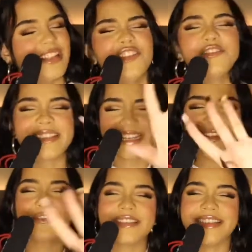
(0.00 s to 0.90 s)
You'll see.
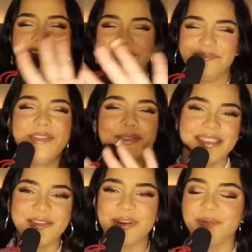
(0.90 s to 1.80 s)
You'll
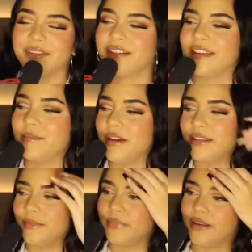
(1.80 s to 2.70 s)
see what I'm talking about
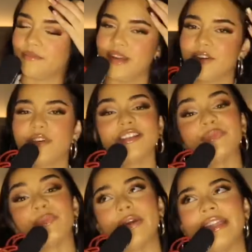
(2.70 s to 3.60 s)
después. I don't want to
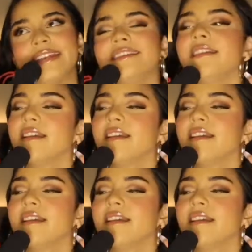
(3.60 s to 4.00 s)
spoil it.